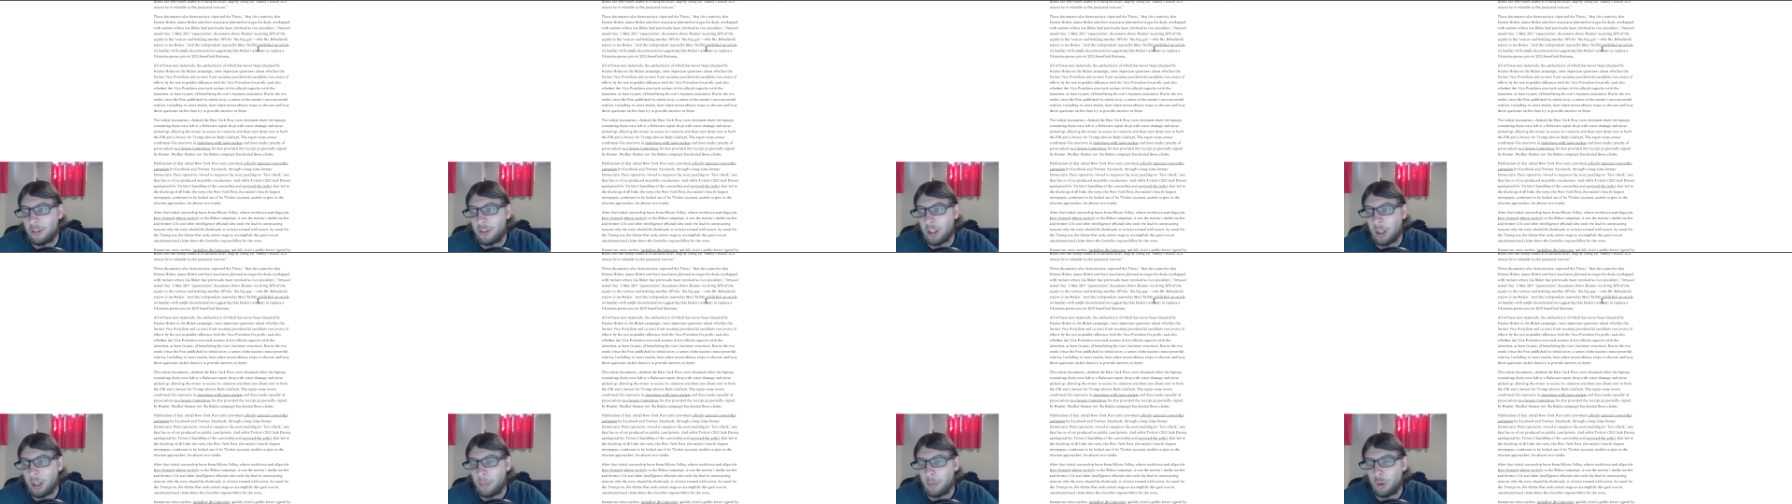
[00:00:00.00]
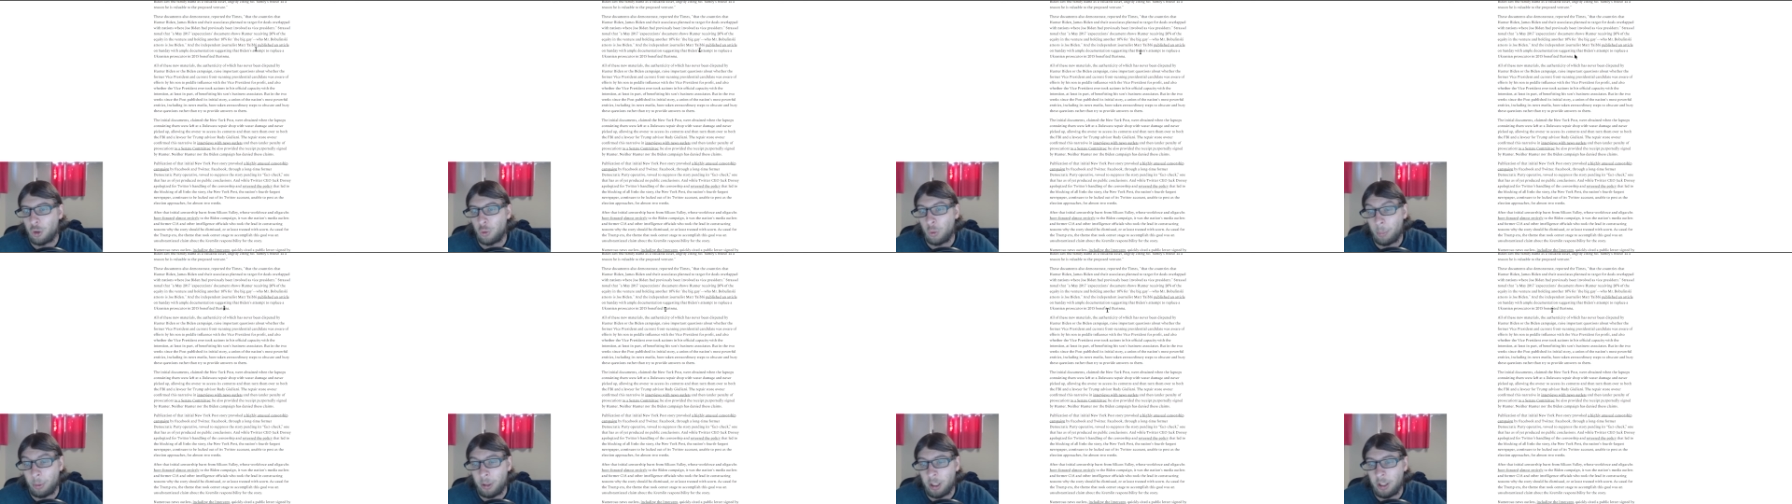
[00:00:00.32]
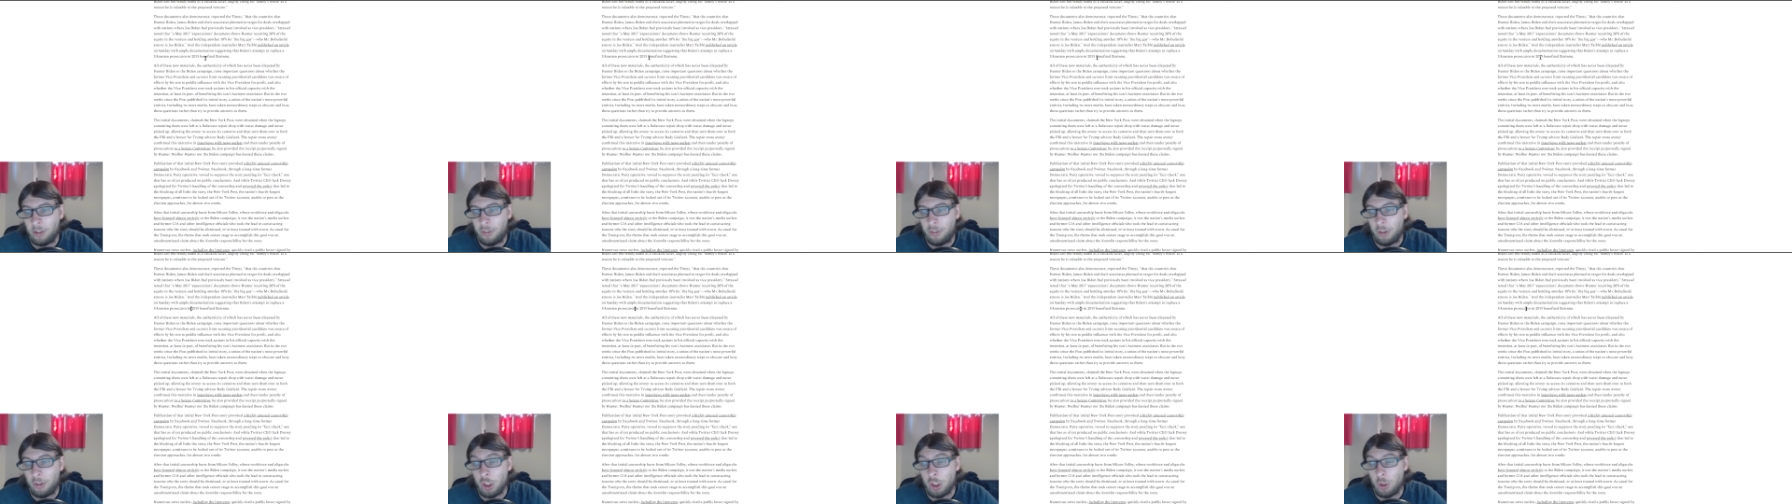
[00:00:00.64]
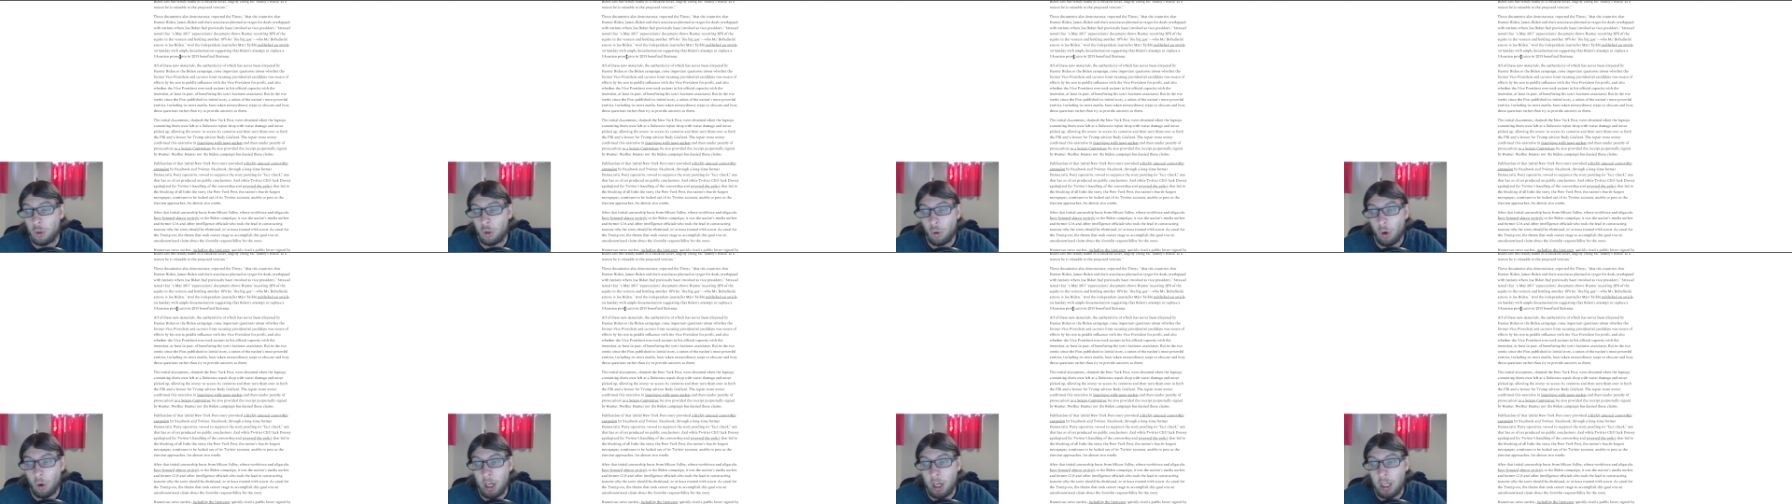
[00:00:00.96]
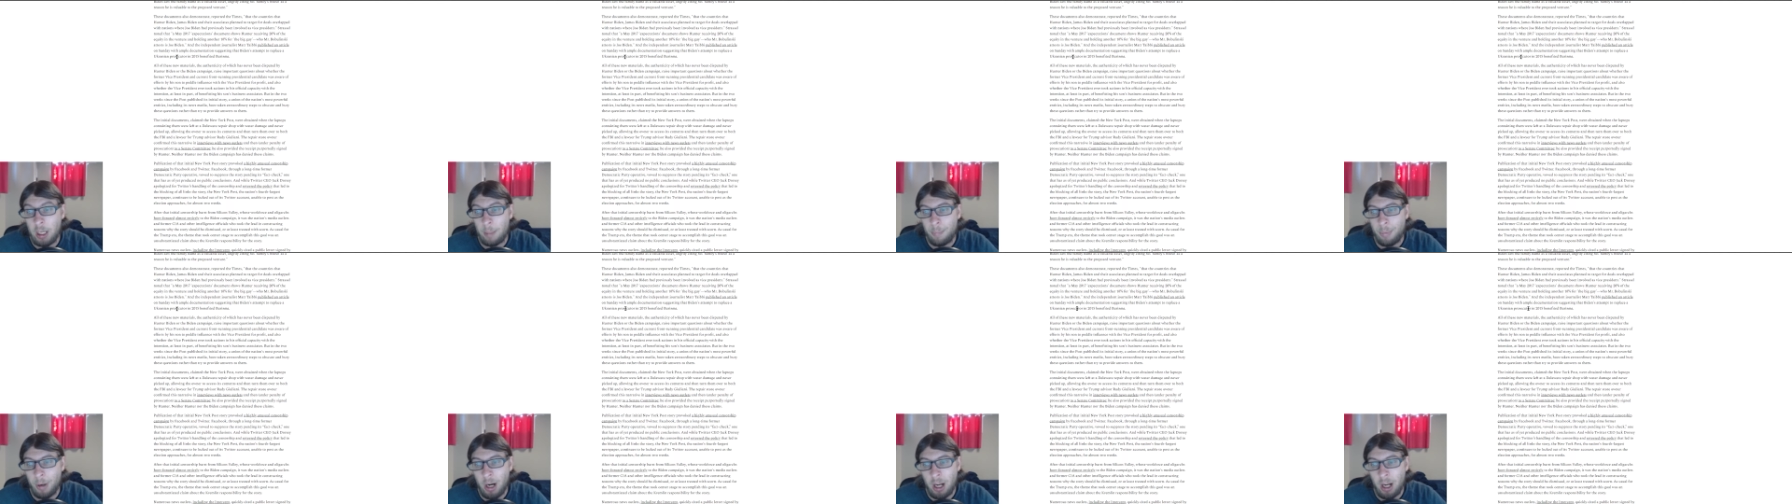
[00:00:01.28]
attempt to replace a
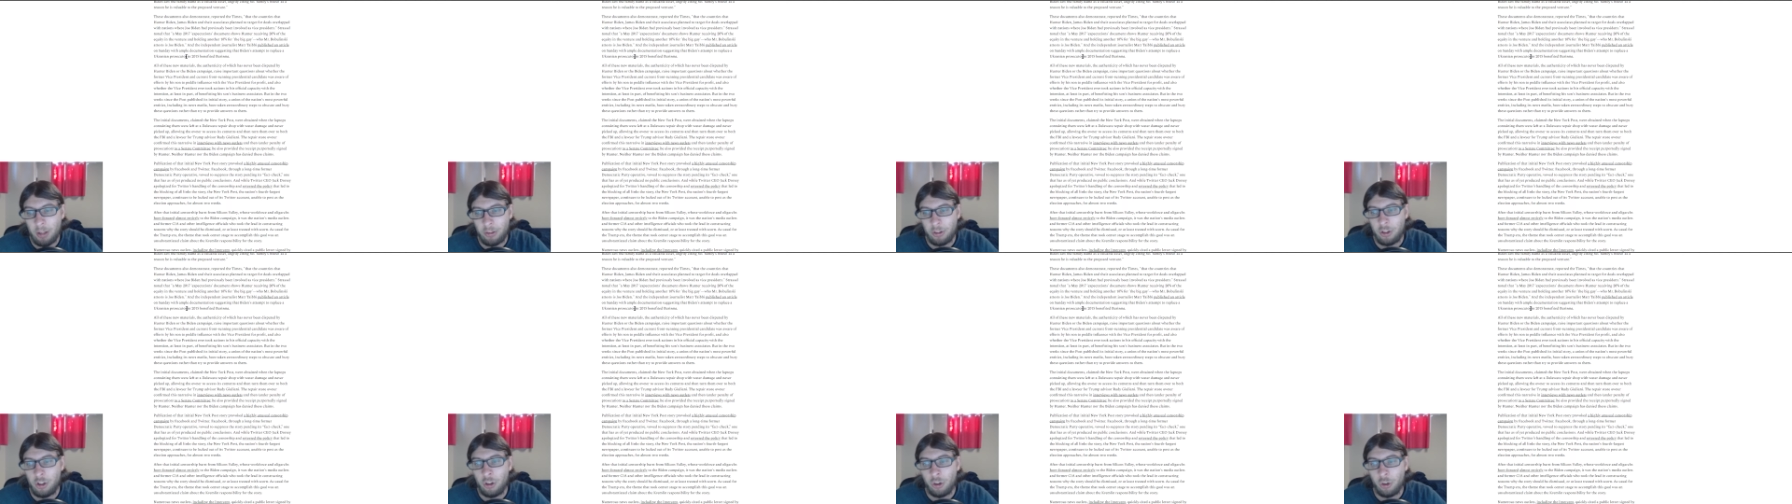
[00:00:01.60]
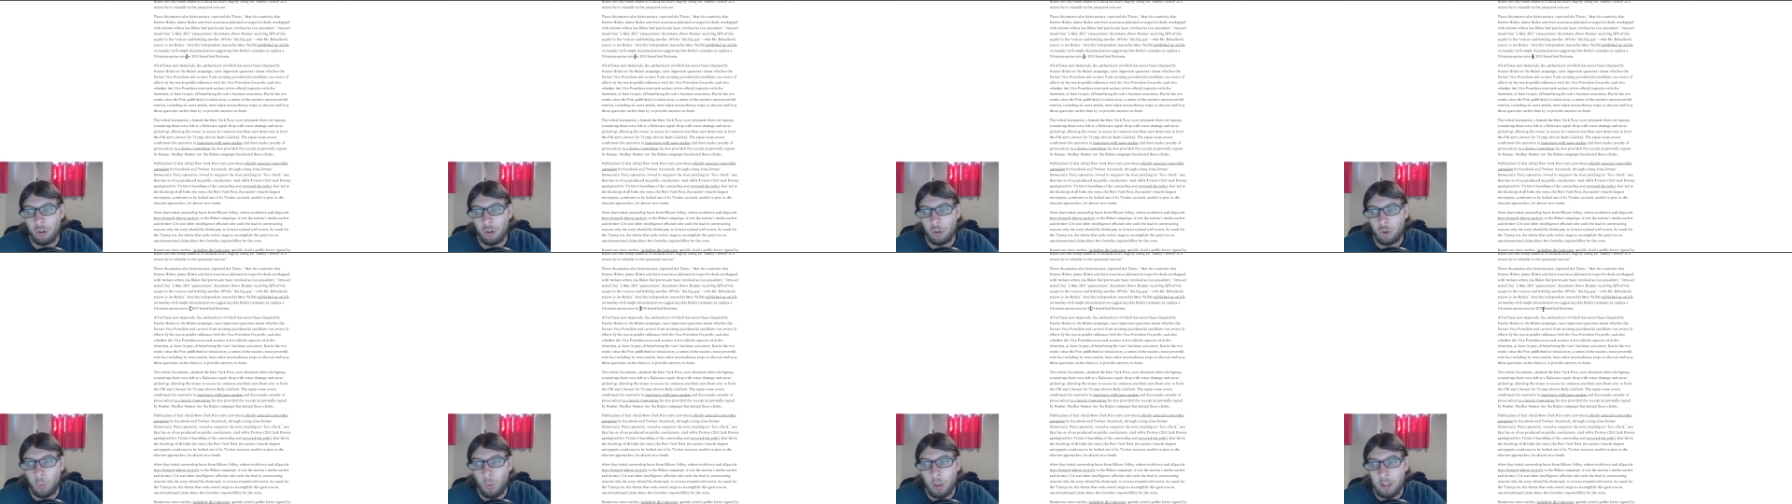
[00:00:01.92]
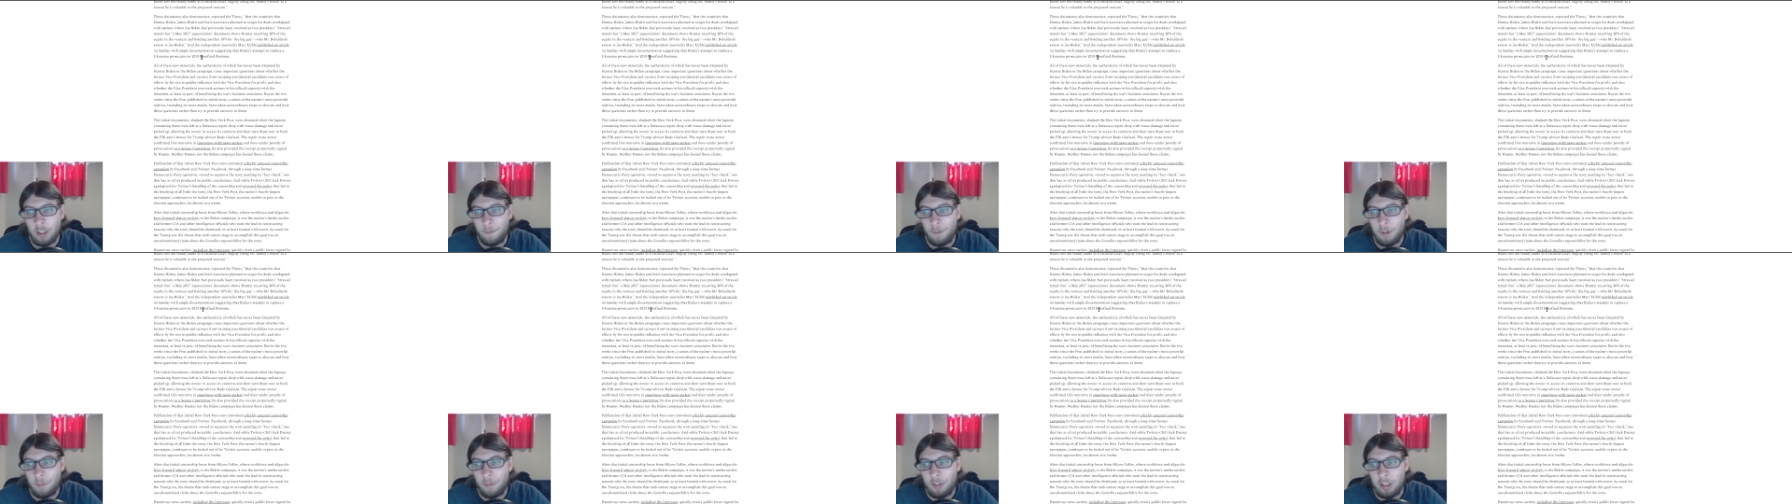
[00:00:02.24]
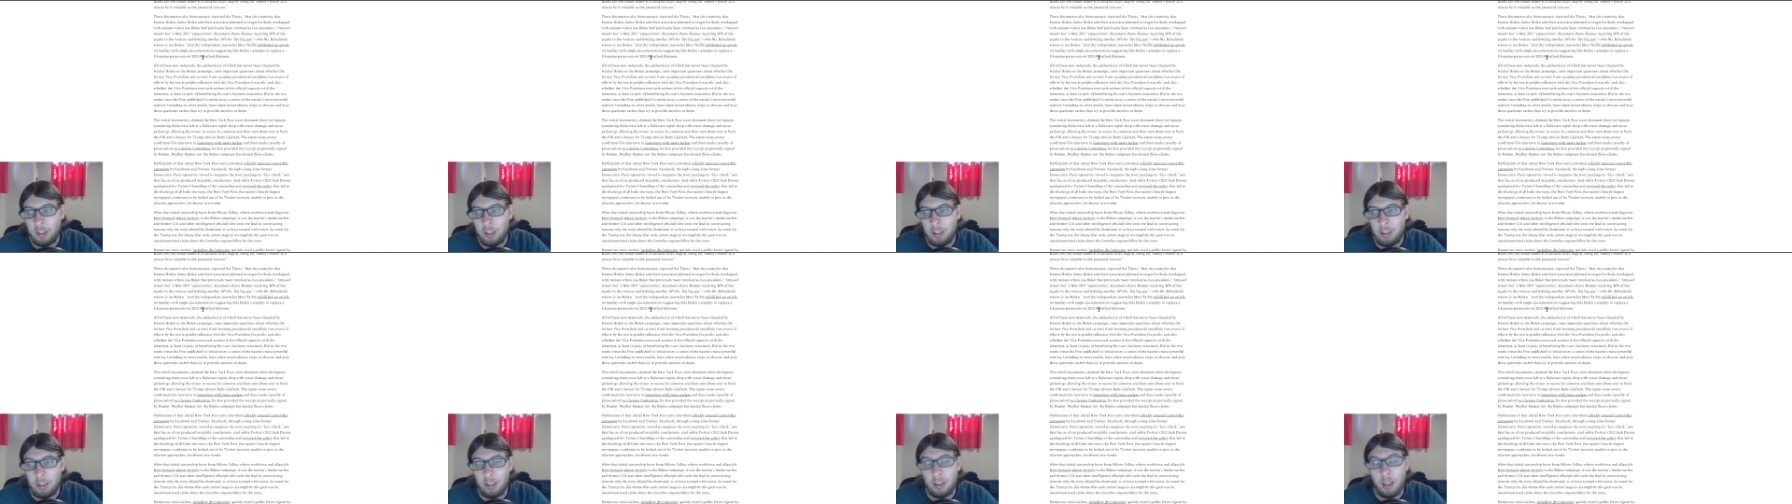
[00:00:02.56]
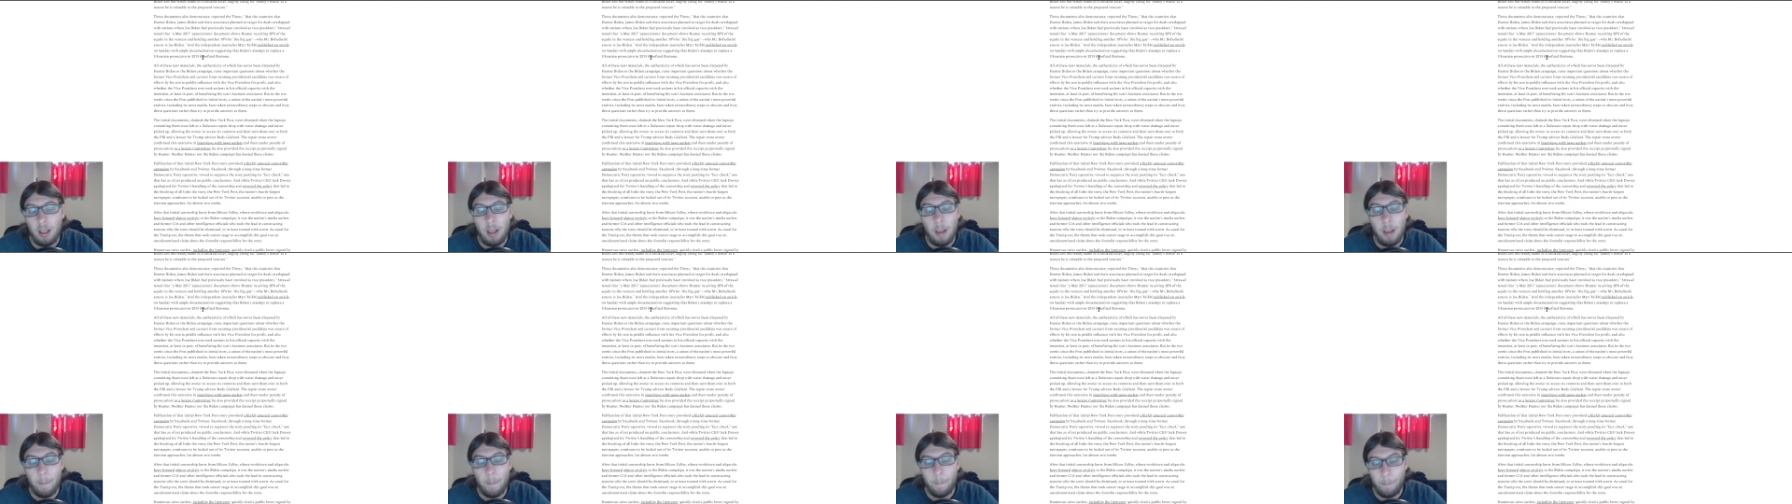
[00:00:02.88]
Ukrainian prosecutor in 2015